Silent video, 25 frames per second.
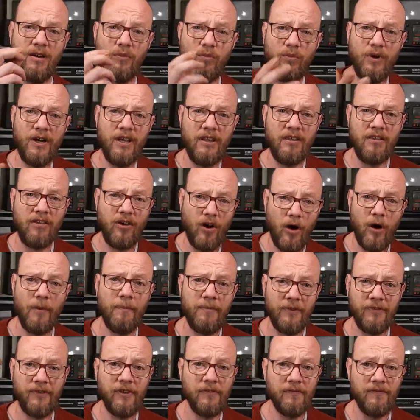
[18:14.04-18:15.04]
with
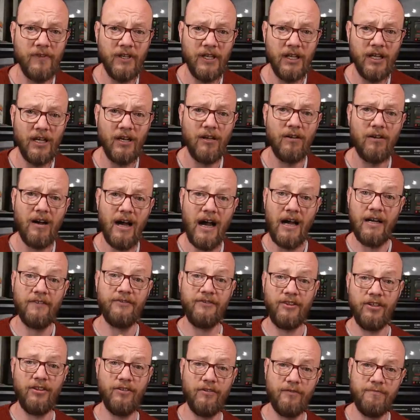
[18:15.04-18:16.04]
composite video
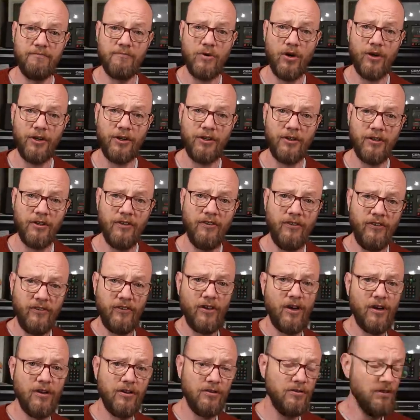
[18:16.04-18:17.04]
after you've modded it.
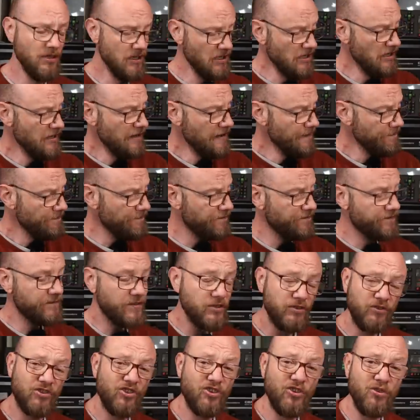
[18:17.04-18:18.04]
So
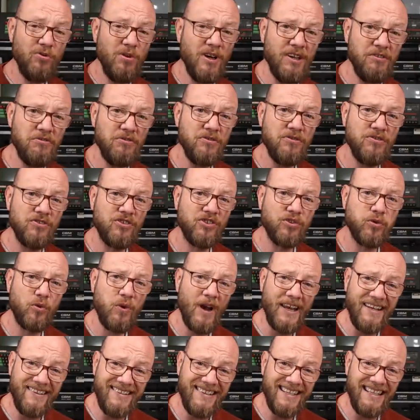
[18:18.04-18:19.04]
for
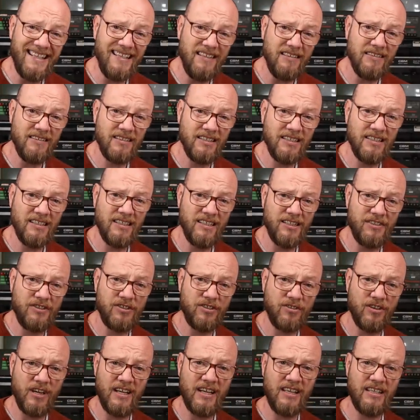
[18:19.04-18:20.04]
220
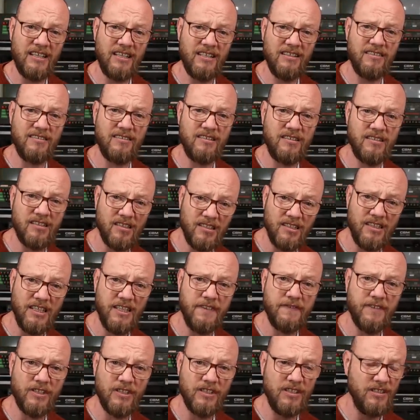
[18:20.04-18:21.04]
Australian
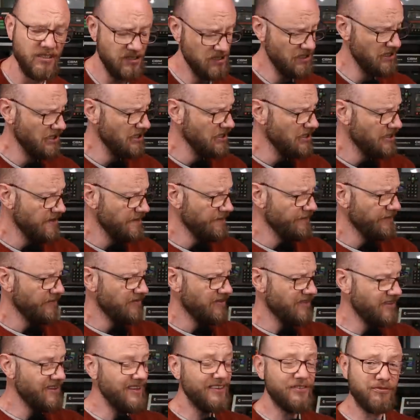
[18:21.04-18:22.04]
delivered,
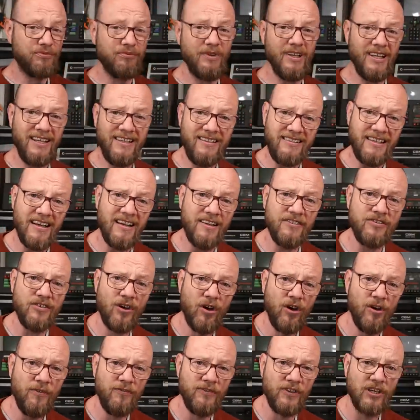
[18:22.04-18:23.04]
this really does
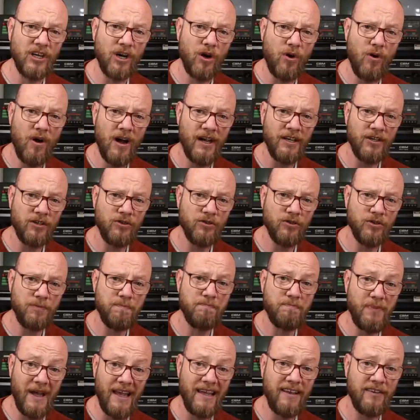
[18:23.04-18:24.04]
offer quite
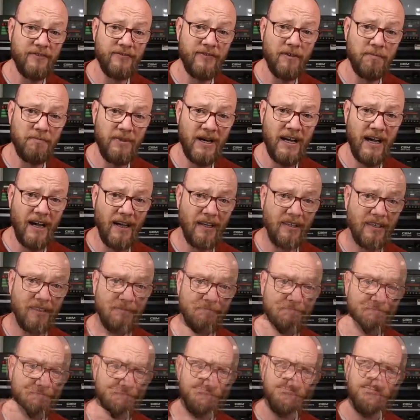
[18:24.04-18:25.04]
good bang for buck.
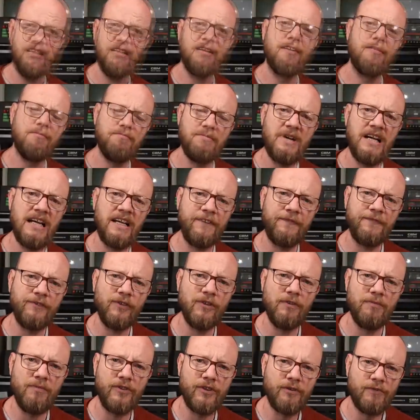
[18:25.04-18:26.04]
Now, Mark
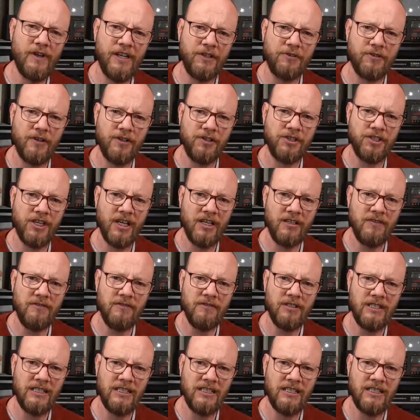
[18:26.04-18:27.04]
from the Retro
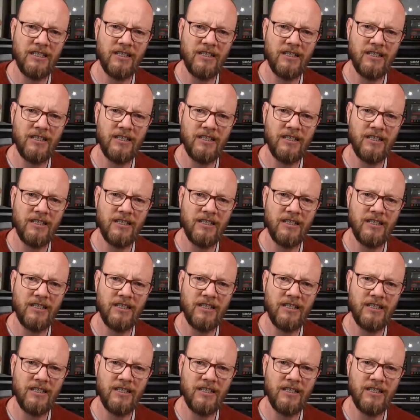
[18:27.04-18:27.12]
Channel